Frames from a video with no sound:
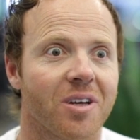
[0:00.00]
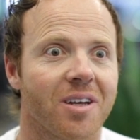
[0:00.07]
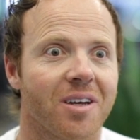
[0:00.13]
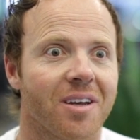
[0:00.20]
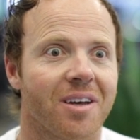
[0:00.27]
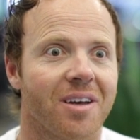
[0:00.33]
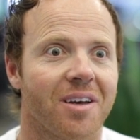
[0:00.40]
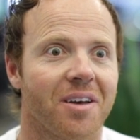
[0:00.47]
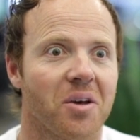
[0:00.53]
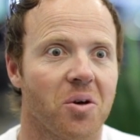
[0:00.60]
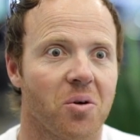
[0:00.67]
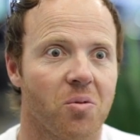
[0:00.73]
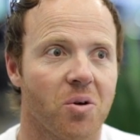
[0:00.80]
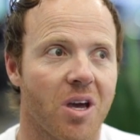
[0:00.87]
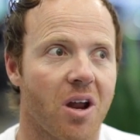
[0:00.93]
and
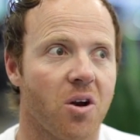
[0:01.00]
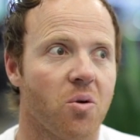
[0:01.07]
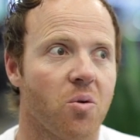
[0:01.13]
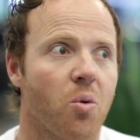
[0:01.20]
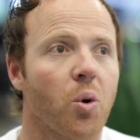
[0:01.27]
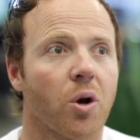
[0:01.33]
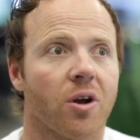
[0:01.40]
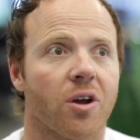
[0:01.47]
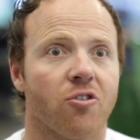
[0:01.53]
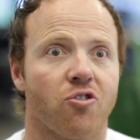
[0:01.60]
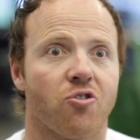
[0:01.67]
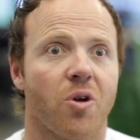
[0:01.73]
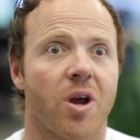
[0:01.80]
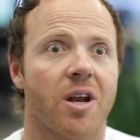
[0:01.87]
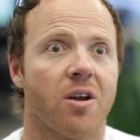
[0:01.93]
we kind of
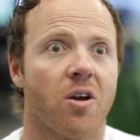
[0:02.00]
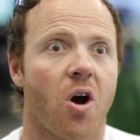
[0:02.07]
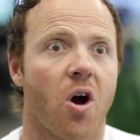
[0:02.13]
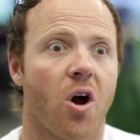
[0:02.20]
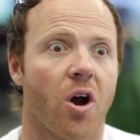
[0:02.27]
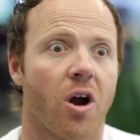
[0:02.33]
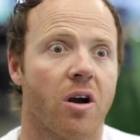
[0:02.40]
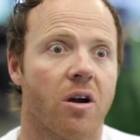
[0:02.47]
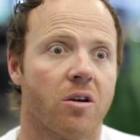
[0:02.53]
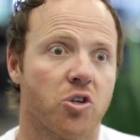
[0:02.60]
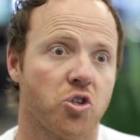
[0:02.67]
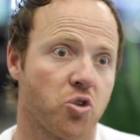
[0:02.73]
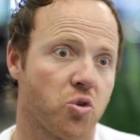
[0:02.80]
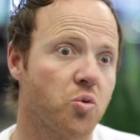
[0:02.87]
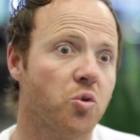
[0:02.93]
orchestrated our
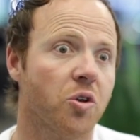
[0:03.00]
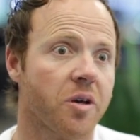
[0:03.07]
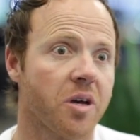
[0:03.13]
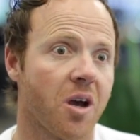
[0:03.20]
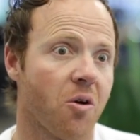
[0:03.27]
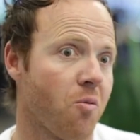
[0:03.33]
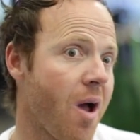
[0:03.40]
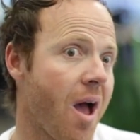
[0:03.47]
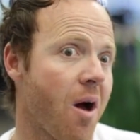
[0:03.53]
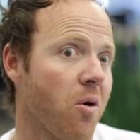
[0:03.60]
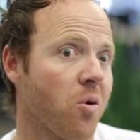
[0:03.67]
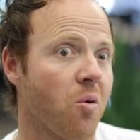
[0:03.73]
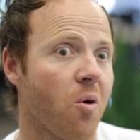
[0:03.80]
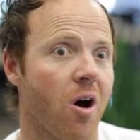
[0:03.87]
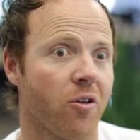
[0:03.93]
schooling
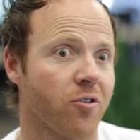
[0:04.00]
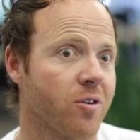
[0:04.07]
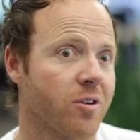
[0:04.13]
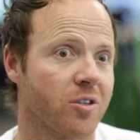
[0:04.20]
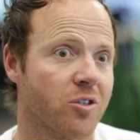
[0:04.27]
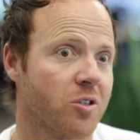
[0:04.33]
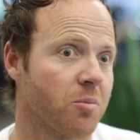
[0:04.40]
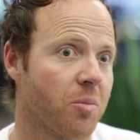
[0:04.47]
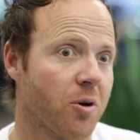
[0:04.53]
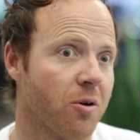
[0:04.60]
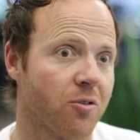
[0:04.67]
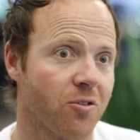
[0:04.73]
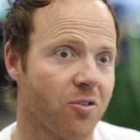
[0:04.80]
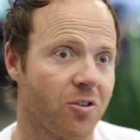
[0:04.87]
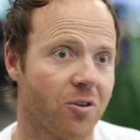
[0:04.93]
around Qualtrics as
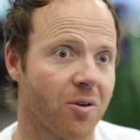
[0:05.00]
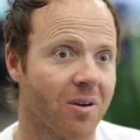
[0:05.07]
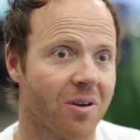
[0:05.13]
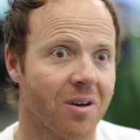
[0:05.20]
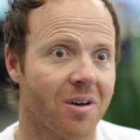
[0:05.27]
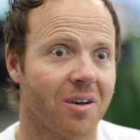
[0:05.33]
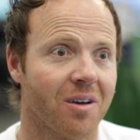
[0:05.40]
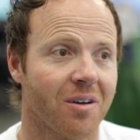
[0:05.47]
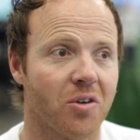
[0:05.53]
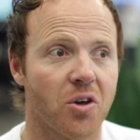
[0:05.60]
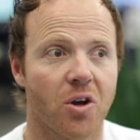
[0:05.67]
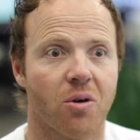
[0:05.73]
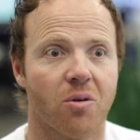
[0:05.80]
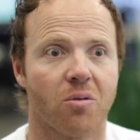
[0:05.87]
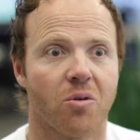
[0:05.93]
opposed to,
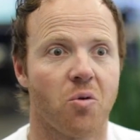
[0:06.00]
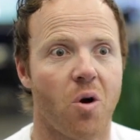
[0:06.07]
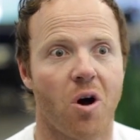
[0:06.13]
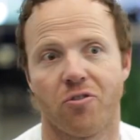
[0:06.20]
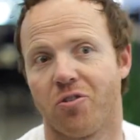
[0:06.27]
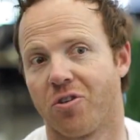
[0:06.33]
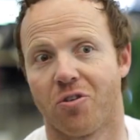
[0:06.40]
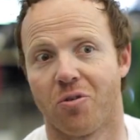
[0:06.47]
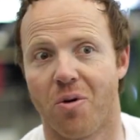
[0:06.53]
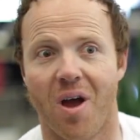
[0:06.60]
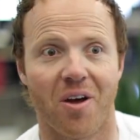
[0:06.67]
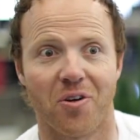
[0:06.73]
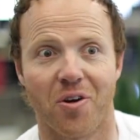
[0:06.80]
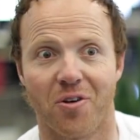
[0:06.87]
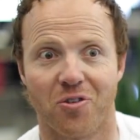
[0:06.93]
Qualtrics
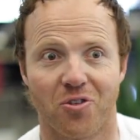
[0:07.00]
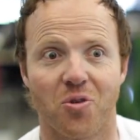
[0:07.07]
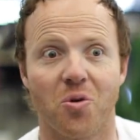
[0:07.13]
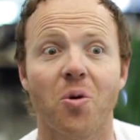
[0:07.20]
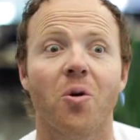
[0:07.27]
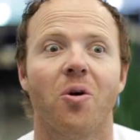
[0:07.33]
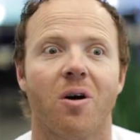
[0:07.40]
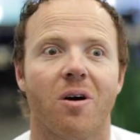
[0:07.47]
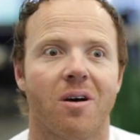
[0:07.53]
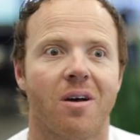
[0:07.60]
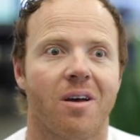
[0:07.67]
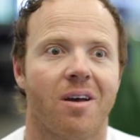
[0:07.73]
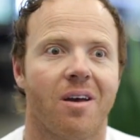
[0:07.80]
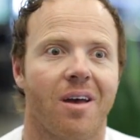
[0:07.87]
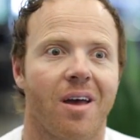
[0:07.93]
around our school.
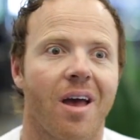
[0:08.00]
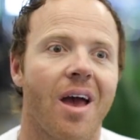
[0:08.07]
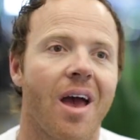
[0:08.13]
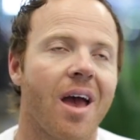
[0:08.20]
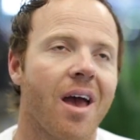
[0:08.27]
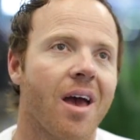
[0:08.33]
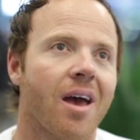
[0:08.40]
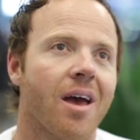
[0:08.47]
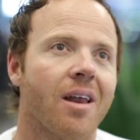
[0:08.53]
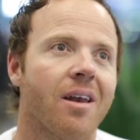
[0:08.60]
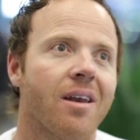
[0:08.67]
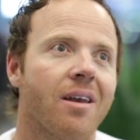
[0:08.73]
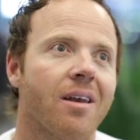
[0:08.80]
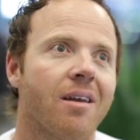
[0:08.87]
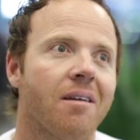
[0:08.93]

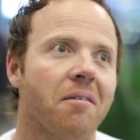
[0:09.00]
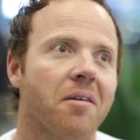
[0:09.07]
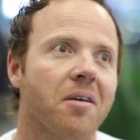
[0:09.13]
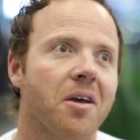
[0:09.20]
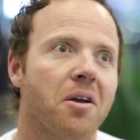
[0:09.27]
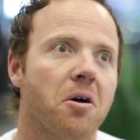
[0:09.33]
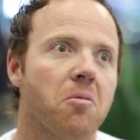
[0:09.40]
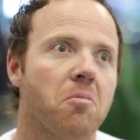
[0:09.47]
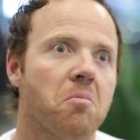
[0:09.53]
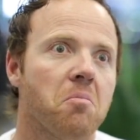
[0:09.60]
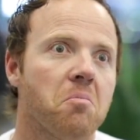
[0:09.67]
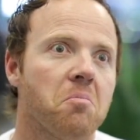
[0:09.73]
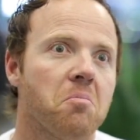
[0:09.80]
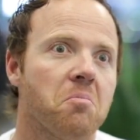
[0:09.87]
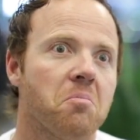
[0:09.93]
And,
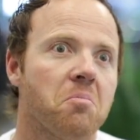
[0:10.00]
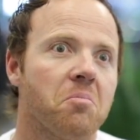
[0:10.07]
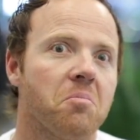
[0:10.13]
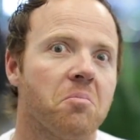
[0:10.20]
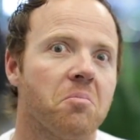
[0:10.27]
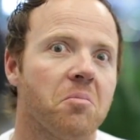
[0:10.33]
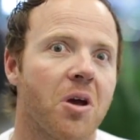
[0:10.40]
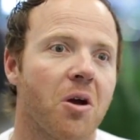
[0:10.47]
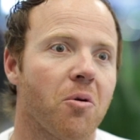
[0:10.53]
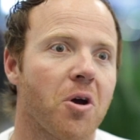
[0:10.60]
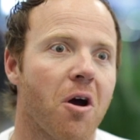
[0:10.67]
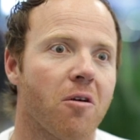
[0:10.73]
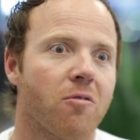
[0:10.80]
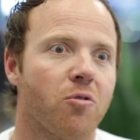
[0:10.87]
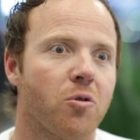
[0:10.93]
here we
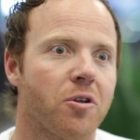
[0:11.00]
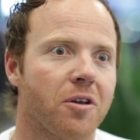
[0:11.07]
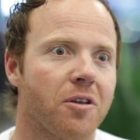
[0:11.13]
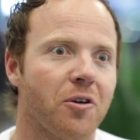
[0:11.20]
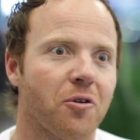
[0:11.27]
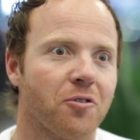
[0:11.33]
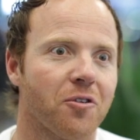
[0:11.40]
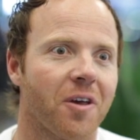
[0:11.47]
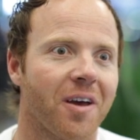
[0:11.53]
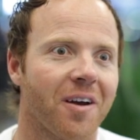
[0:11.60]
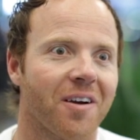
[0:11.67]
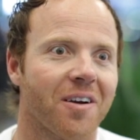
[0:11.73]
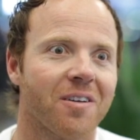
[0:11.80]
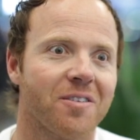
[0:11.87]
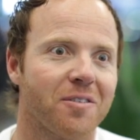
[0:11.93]
are 14 years
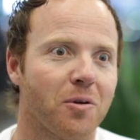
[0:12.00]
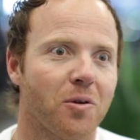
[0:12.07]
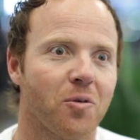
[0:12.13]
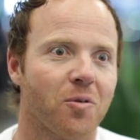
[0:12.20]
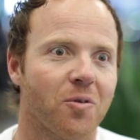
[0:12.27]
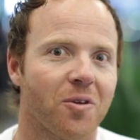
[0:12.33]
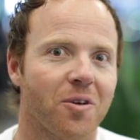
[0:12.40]
later, still